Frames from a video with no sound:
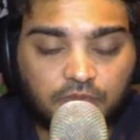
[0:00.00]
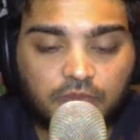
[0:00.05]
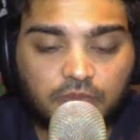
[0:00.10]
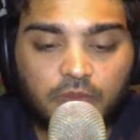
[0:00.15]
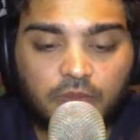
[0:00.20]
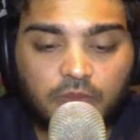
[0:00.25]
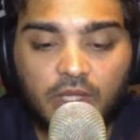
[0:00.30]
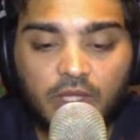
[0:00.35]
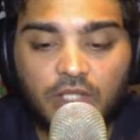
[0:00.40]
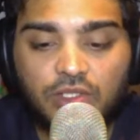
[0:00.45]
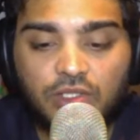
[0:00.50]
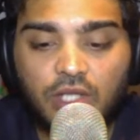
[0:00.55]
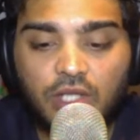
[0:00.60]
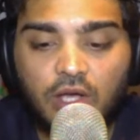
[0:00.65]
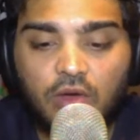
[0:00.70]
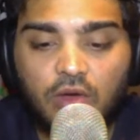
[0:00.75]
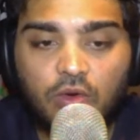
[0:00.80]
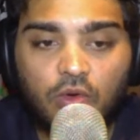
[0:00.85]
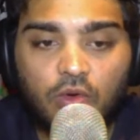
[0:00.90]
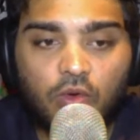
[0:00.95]

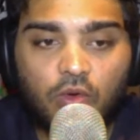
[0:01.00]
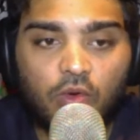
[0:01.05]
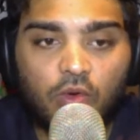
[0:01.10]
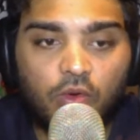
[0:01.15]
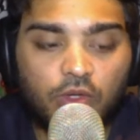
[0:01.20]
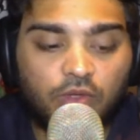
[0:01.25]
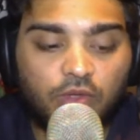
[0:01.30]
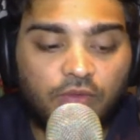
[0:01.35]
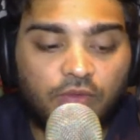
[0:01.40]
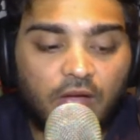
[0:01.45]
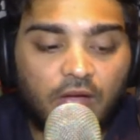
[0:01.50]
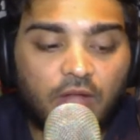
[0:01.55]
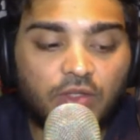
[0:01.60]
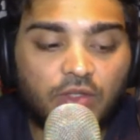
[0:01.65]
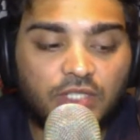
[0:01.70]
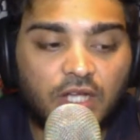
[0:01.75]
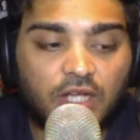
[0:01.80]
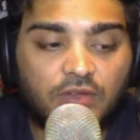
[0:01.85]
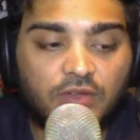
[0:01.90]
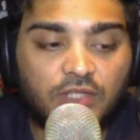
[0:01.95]
So, or you find
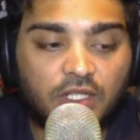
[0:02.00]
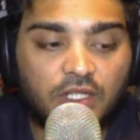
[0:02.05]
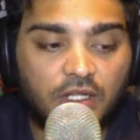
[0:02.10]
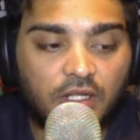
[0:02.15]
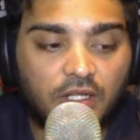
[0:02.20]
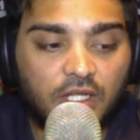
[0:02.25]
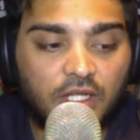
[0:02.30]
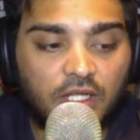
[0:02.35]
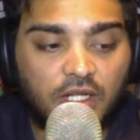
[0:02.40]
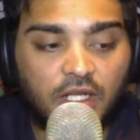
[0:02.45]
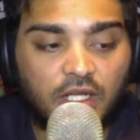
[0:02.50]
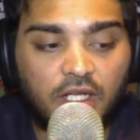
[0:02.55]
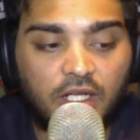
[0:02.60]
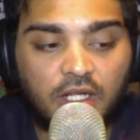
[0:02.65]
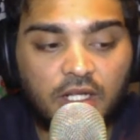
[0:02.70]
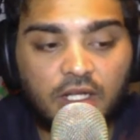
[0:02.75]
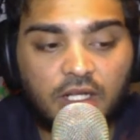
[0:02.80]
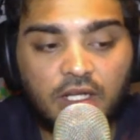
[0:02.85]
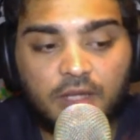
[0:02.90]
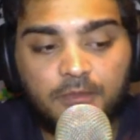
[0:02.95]
yourself
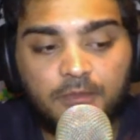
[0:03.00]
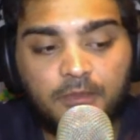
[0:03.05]
in